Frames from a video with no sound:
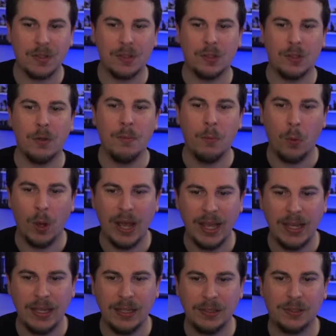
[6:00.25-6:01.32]
some
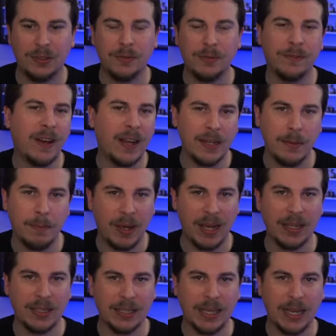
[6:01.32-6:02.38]
way to fight
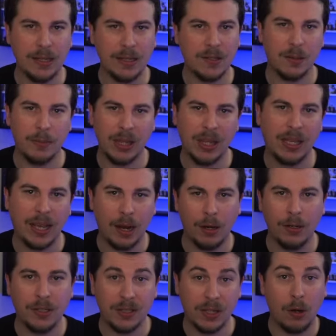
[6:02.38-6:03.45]
back against some of the
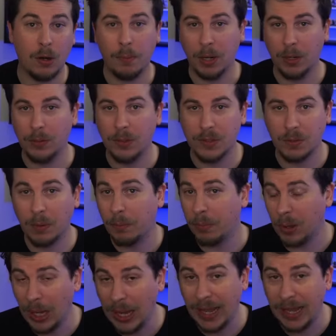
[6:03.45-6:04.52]
characters our opponents will
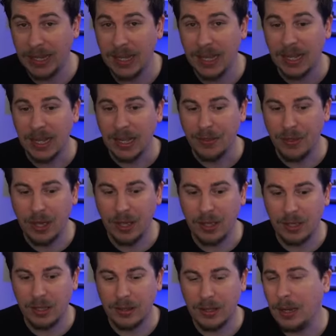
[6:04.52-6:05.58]
play that
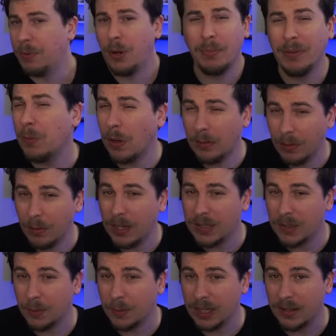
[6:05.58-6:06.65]
they probably won't
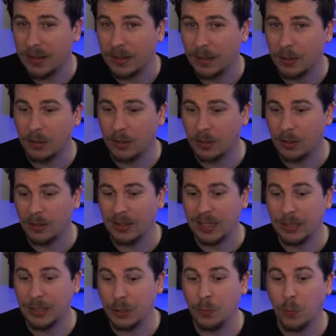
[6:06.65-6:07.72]
quest with, or
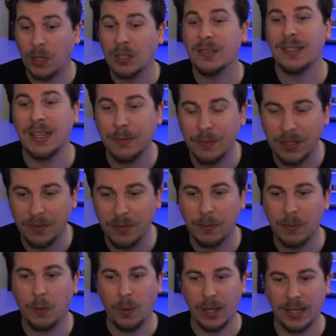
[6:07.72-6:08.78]
that you want to get rid of them
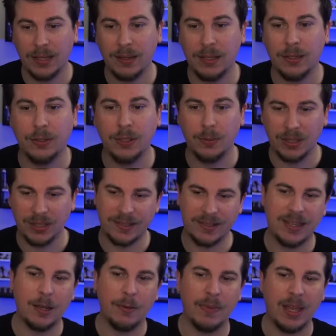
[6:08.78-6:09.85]
quickly, or you want to
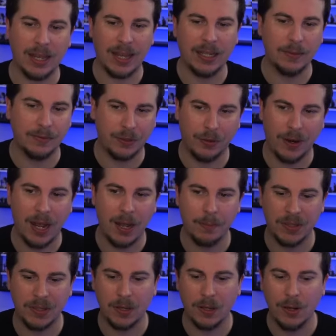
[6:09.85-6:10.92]
set up that kind of trap.
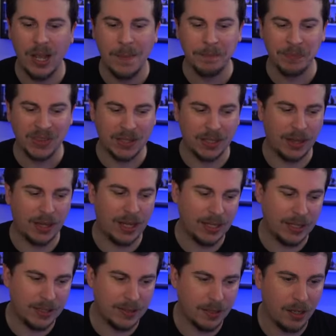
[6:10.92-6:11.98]
So the
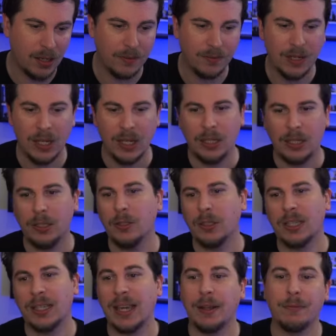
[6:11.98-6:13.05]
likes of, you
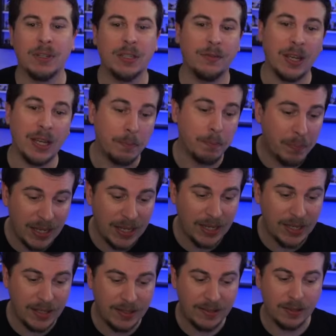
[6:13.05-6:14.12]
look at getting rid of a
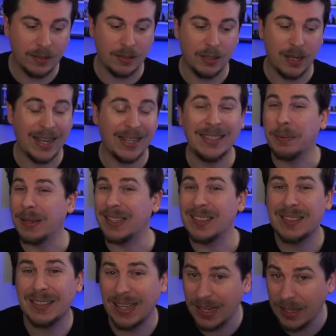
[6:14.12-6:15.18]
beast, or any big
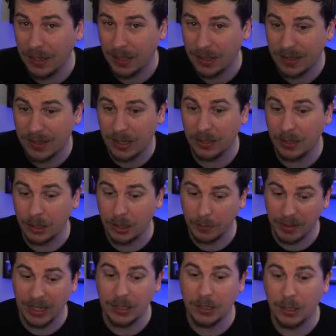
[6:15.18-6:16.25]
singers that are going to
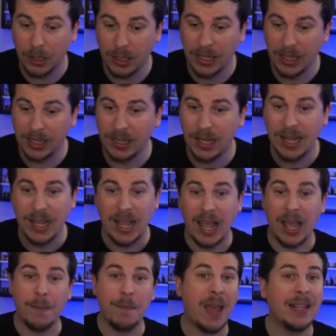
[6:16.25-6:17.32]
be annoying,
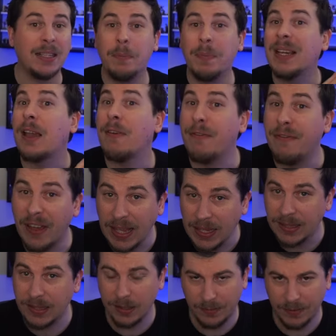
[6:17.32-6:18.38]
any big
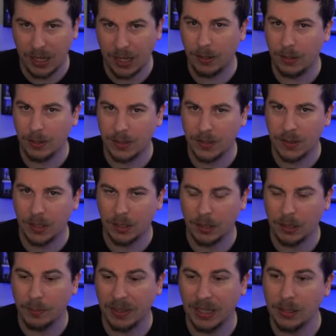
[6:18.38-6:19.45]
evasive characters that are going
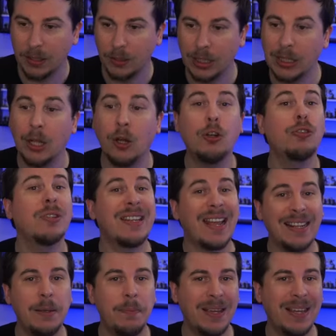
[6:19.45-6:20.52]
to be annoying, or just
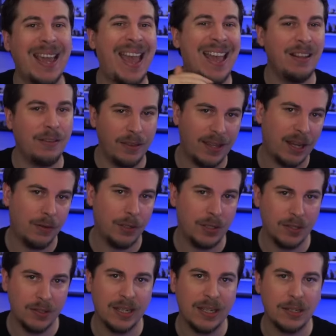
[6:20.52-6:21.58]
any big health
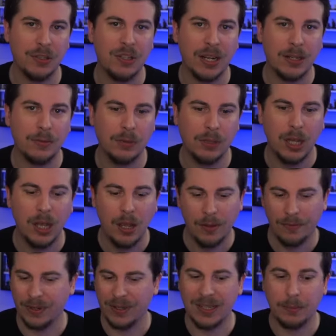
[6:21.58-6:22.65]
characters in general.
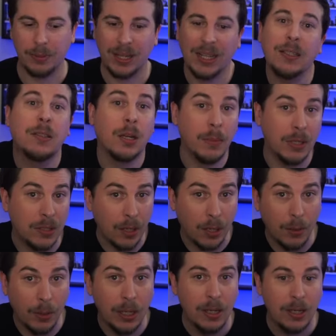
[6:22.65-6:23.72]
For example, like Tomatoa